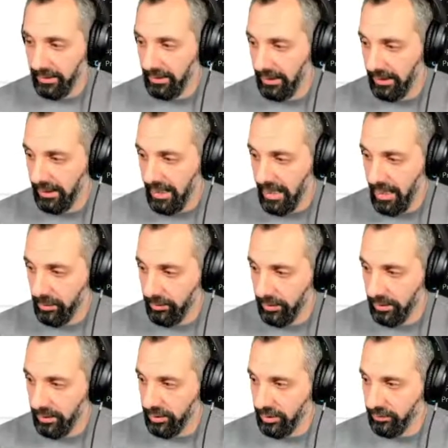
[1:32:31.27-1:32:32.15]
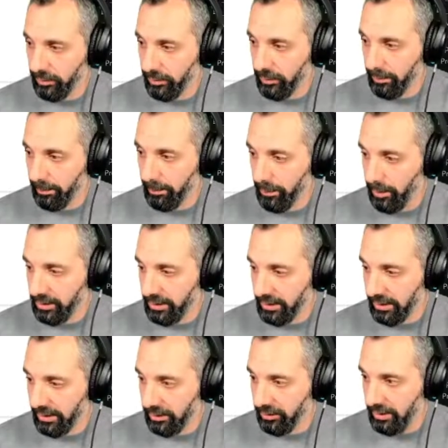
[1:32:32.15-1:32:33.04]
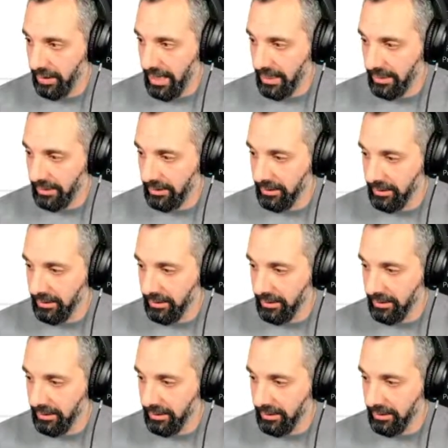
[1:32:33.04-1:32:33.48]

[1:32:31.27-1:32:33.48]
and the other one is for posting to that